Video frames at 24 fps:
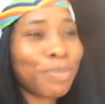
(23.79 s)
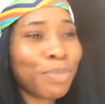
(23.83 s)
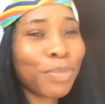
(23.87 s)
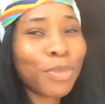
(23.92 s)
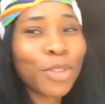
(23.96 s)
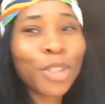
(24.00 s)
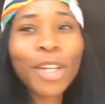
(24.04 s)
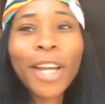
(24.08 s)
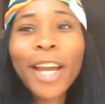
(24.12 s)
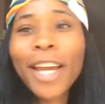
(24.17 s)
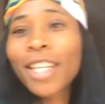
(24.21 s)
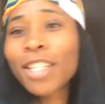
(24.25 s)

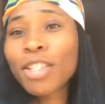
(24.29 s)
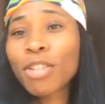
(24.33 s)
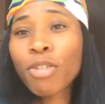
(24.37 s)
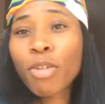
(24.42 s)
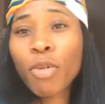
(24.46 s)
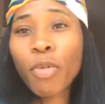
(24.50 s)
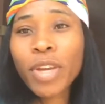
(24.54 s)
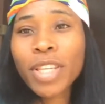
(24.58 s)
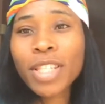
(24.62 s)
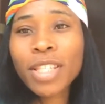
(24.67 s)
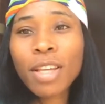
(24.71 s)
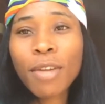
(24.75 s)
You guys
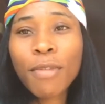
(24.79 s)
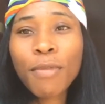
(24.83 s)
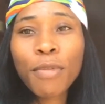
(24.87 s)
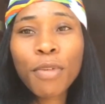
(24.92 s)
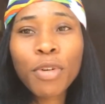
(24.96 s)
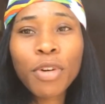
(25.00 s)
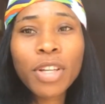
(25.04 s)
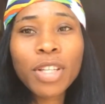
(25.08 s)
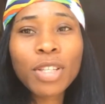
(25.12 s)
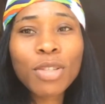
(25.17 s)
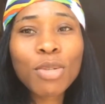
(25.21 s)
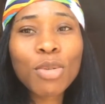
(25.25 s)
requested for
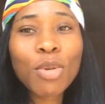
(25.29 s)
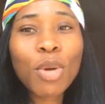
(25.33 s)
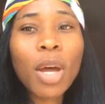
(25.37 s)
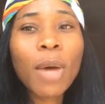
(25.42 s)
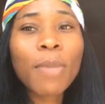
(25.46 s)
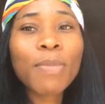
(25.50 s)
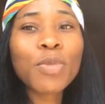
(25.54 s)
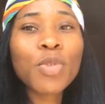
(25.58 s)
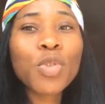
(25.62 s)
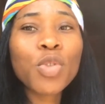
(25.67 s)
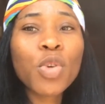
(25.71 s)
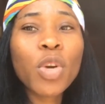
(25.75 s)
it, so
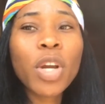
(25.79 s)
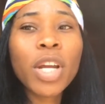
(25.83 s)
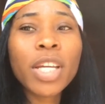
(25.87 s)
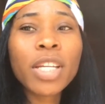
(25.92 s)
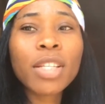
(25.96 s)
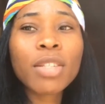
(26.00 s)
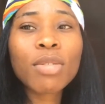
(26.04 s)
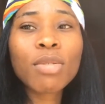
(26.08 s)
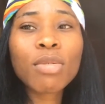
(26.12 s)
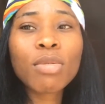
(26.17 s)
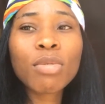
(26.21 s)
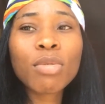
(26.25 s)
I'm
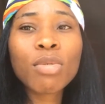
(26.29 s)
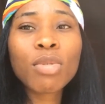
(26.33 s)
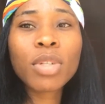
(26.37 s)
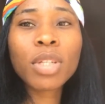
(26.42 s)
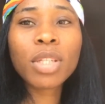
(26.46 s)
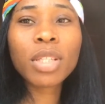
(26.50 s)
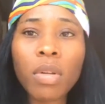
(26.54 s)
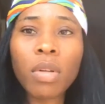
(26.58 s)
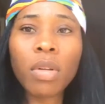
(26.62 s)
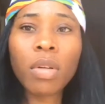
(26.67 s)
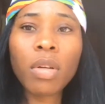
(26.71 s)
trying to do it.